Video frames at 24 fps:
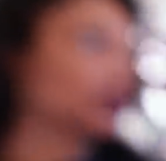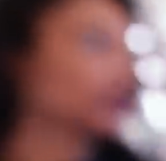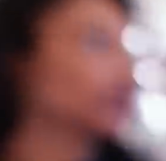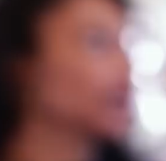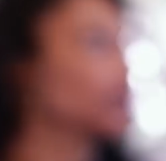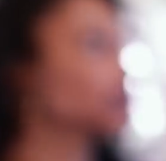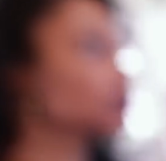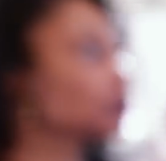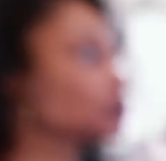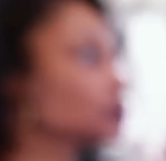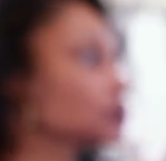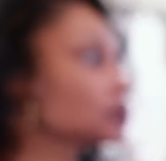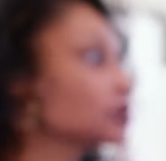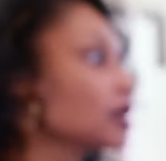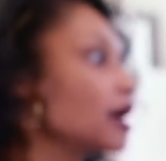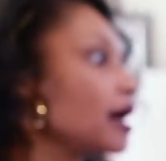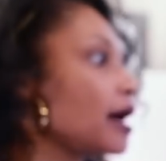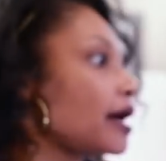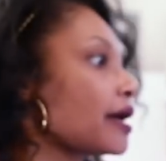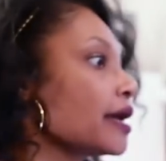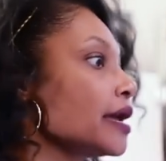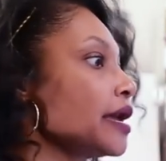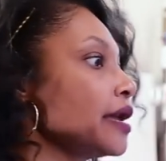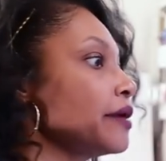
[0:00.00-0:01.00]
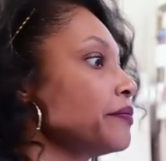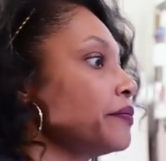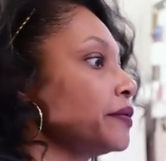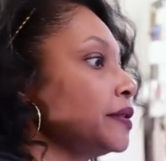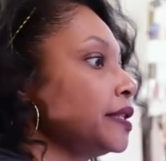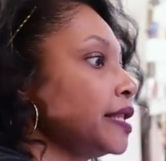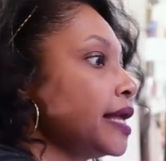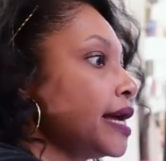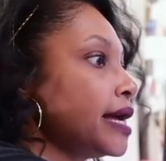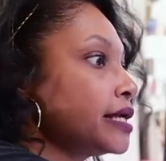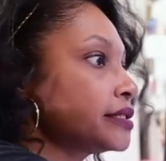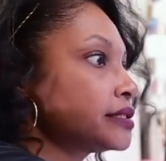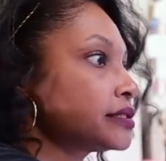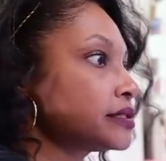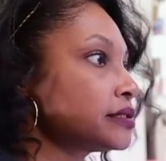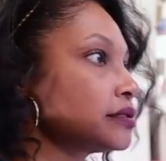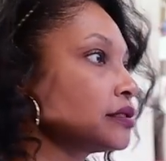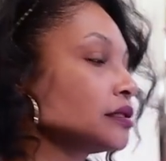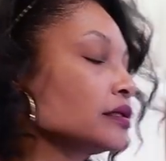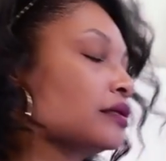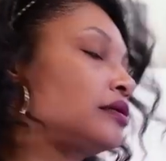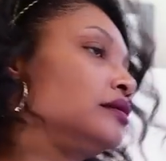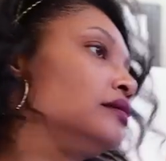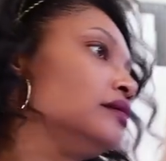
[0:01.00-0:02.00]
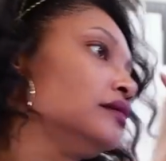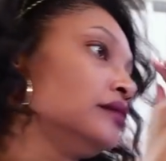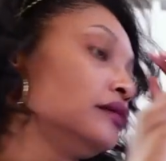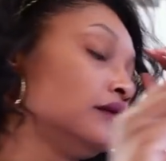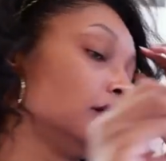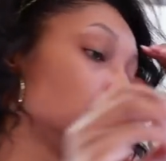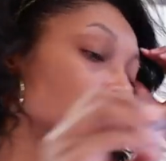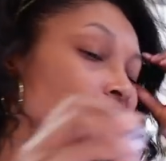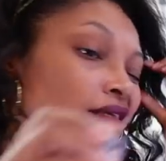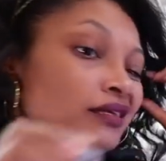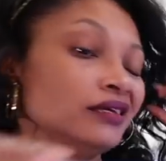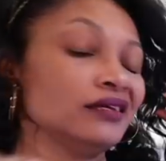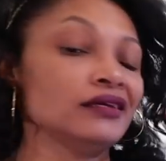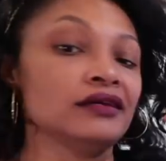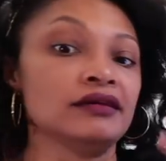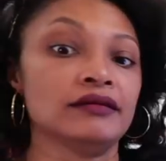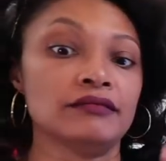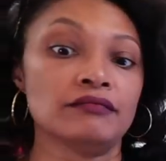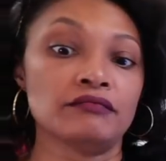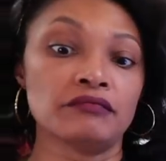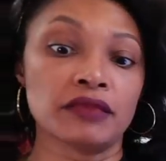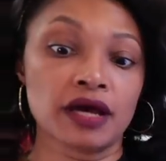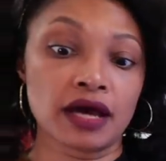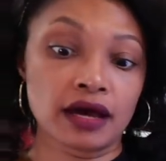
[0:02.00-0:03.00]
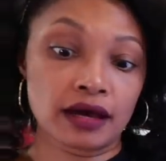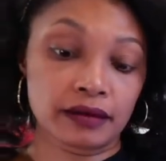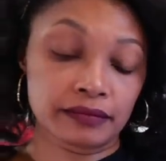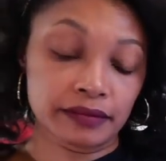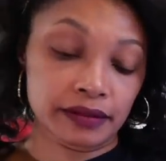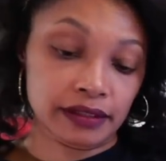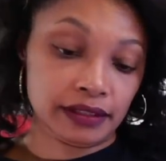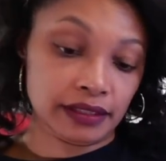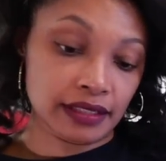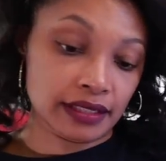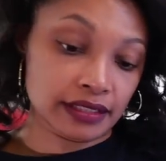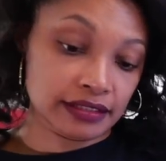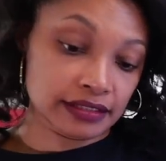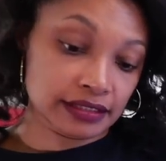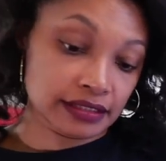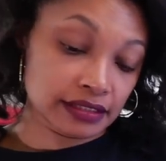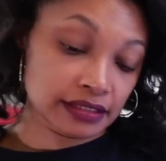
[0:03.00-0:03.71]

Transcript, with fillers: let's try a plastic bobbin and